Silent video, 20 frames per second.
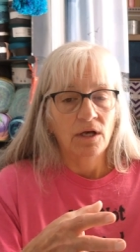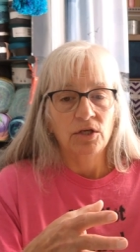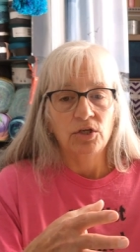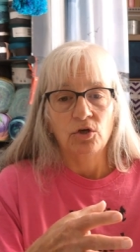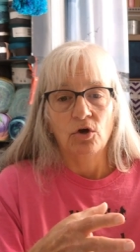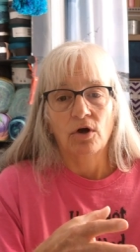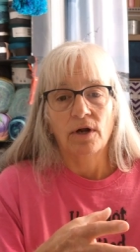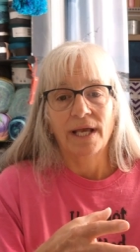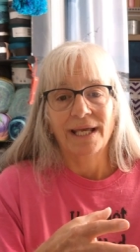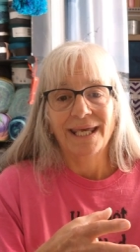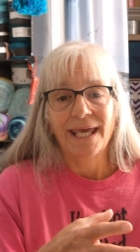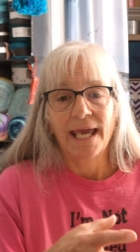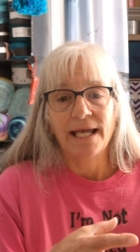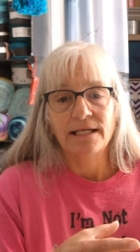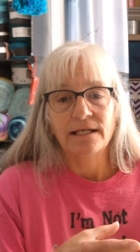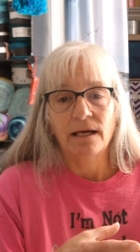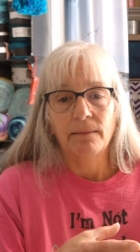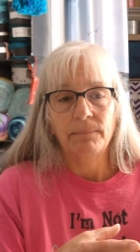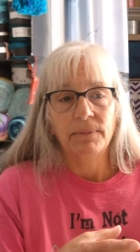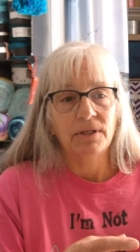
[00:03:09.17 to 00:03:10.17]
yarn I
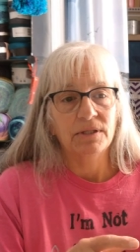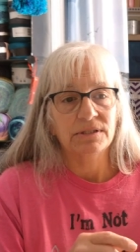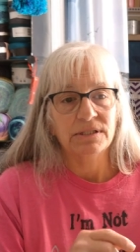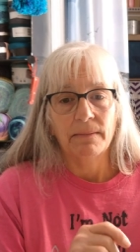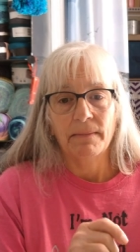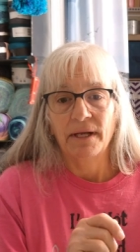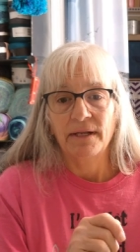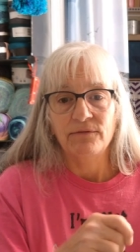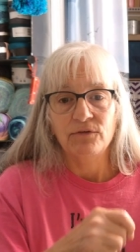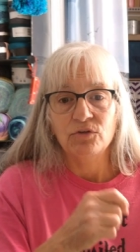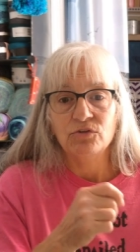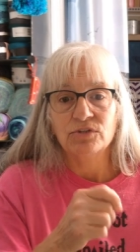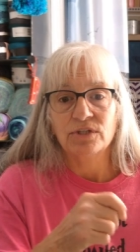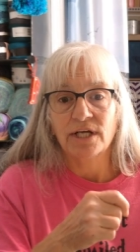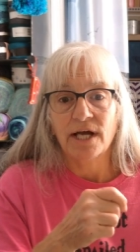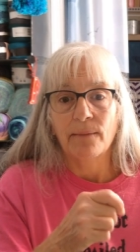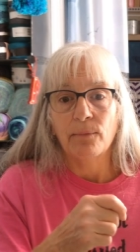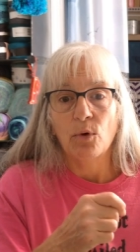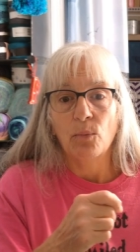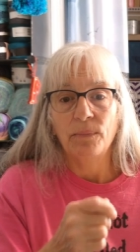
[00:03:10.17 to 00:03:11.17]
caked up because I might have used a
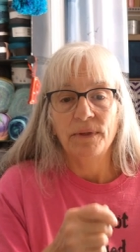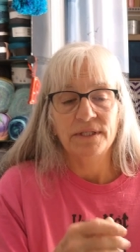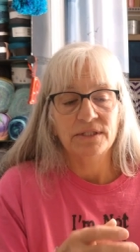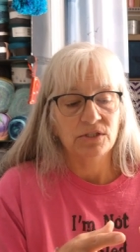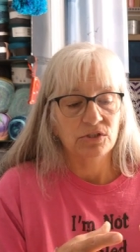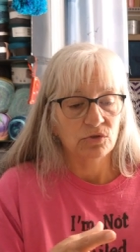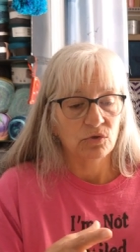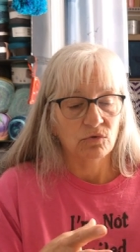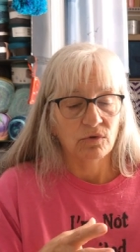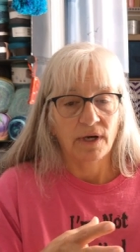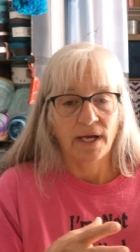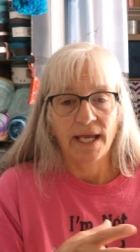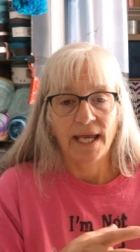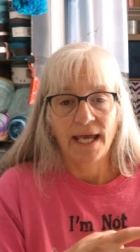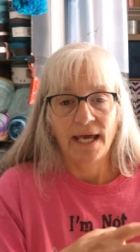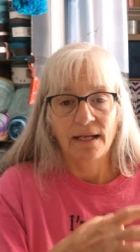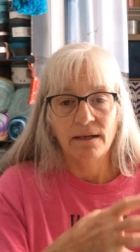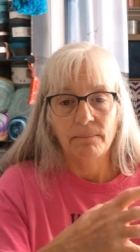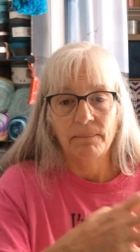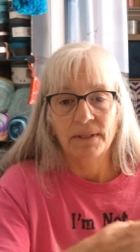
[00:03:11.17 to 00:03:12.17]
couple of pieces, or I
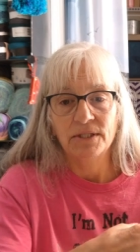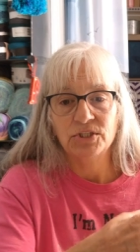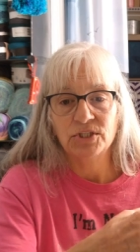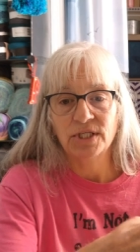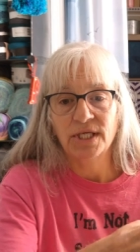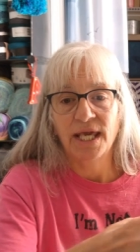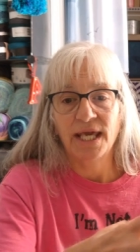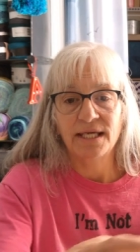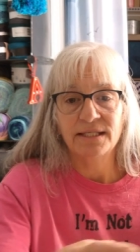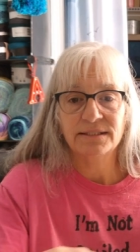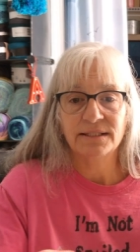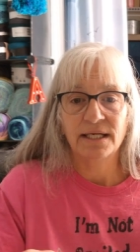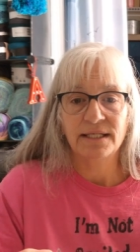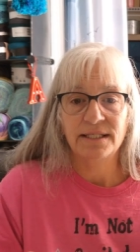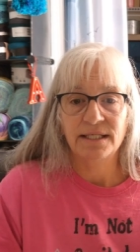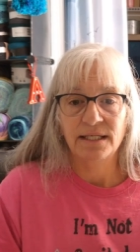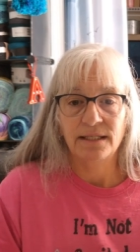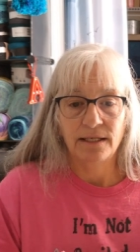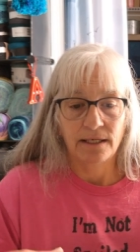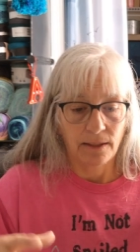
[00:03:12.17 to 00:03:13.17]
had a bunch of cakes I
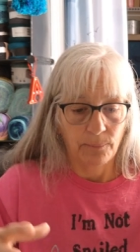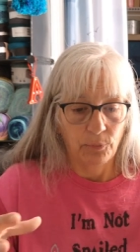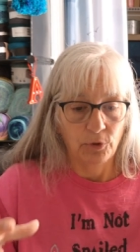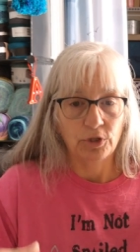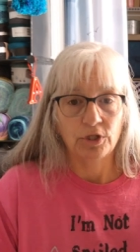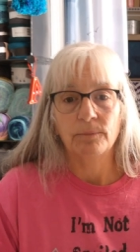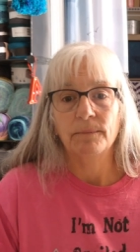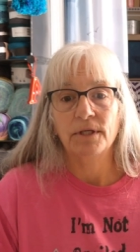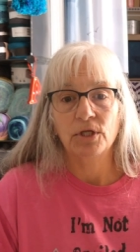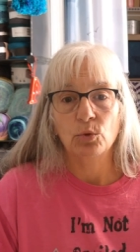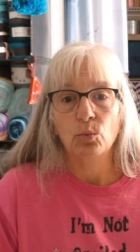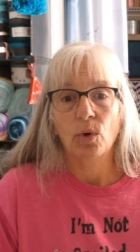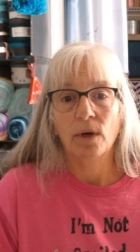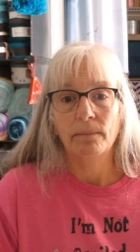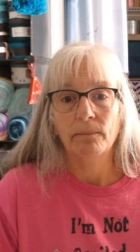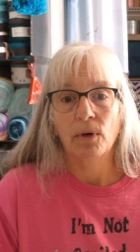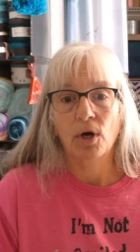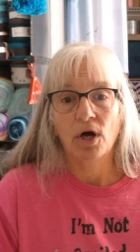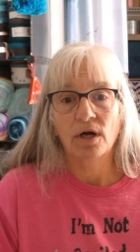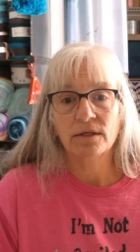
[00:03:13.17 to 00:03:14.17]
did, and I put them into
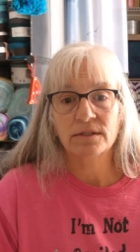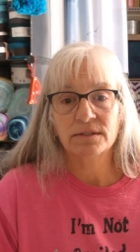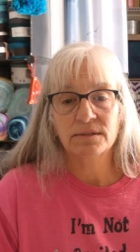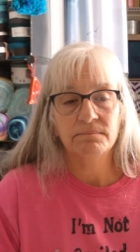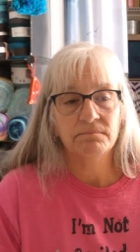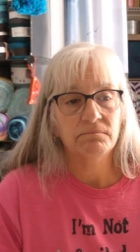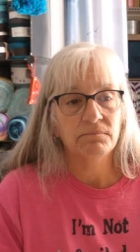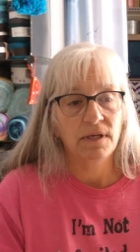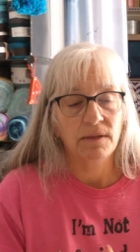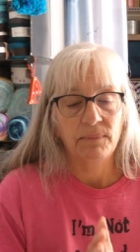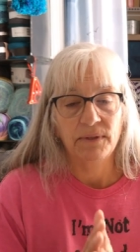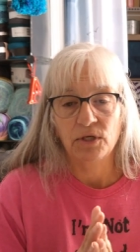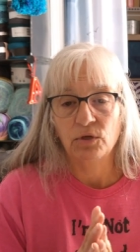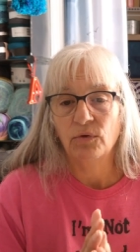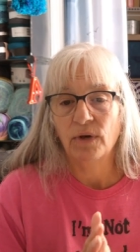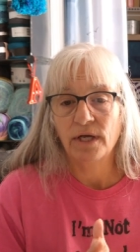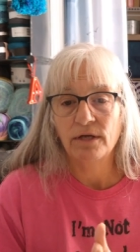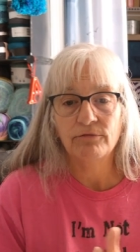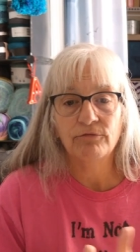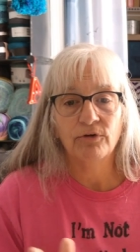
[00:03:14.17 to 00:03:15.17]
one box. It'd be
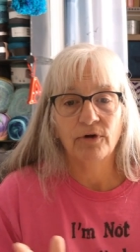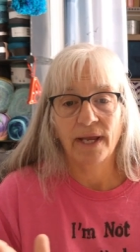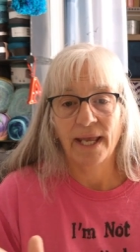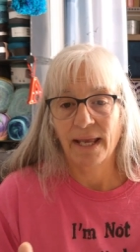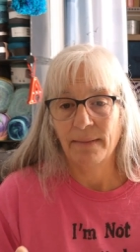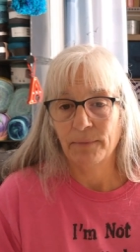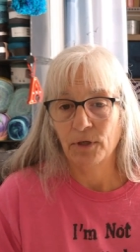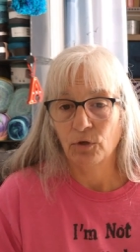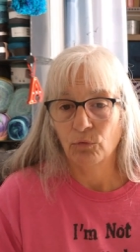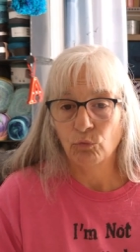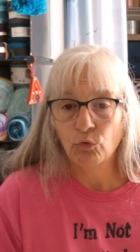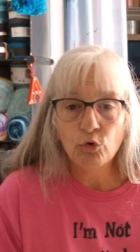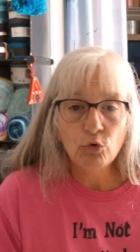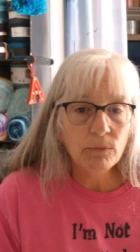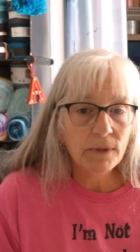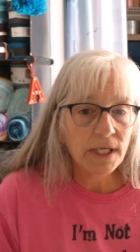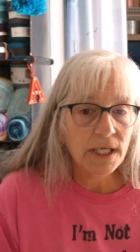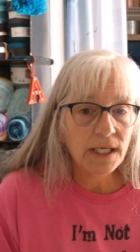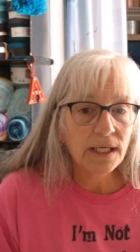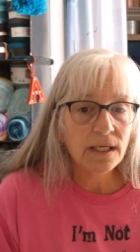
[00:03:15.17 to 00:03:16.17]
great for
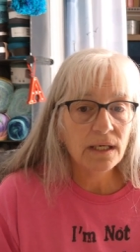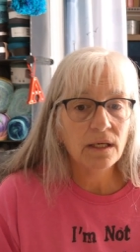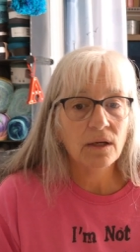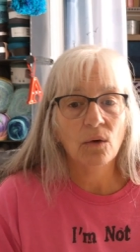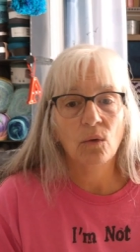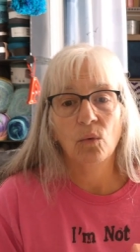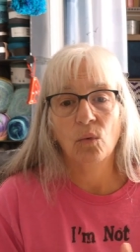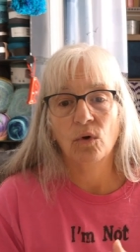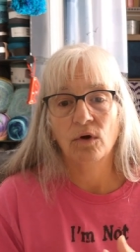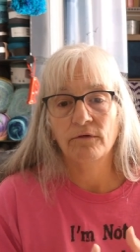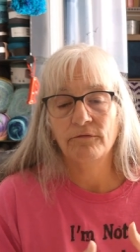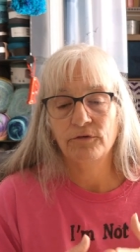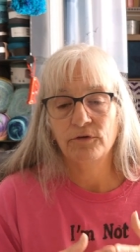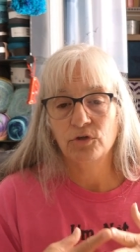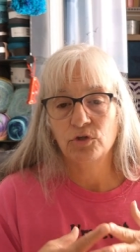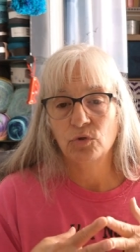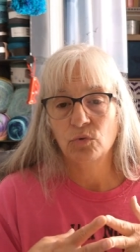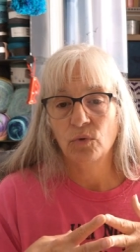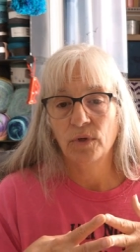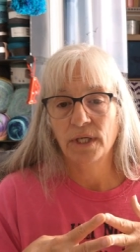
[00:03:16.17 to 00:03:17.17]
amigurumi, or if you're
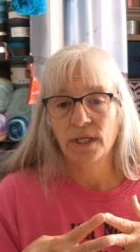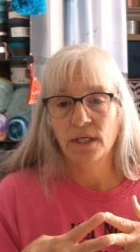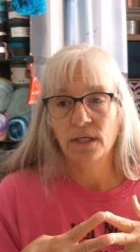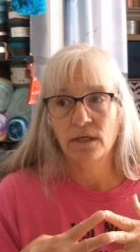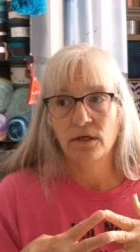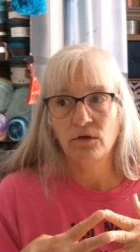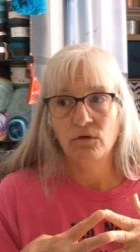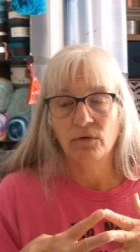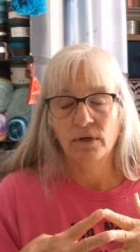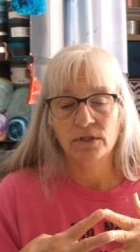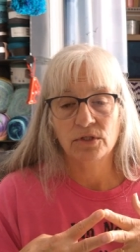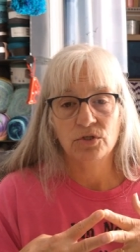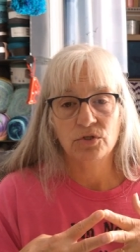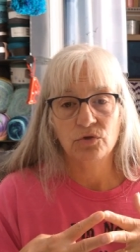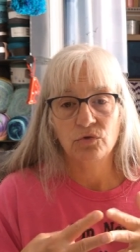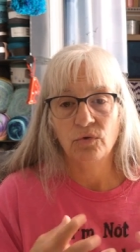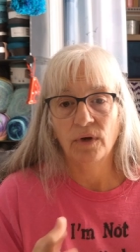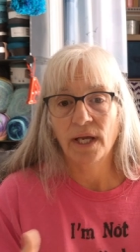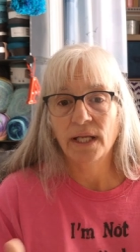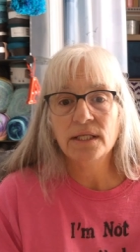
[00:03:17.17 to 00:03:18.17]
doing, you like to
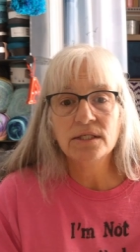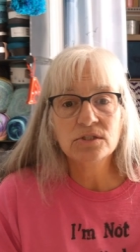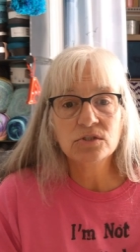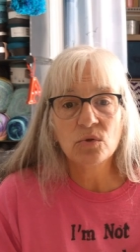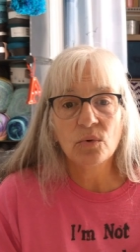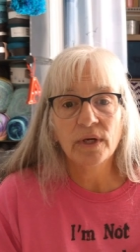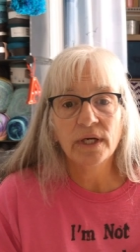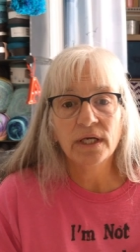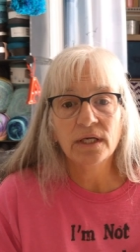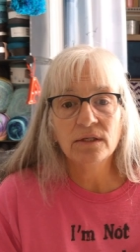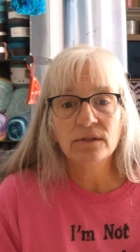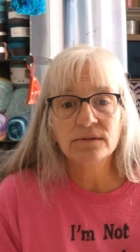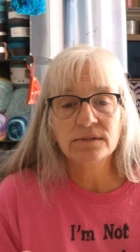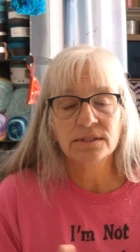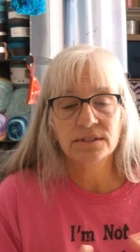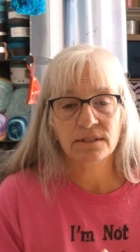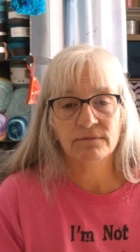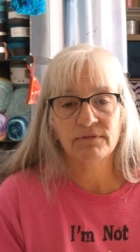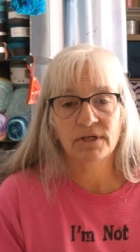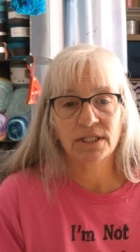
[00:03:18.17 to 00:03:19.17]
do granny squares,
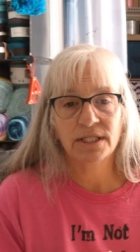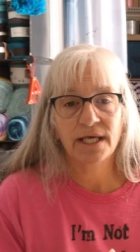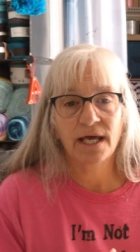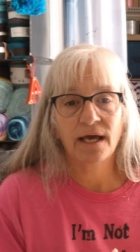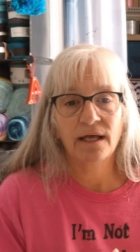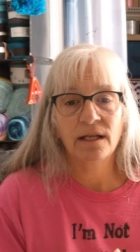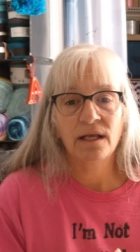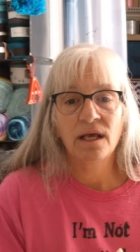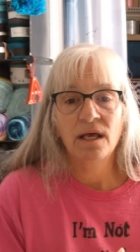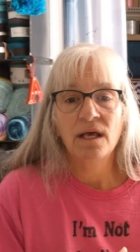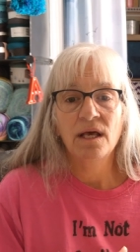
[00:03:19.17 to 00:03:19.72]
stuff like that.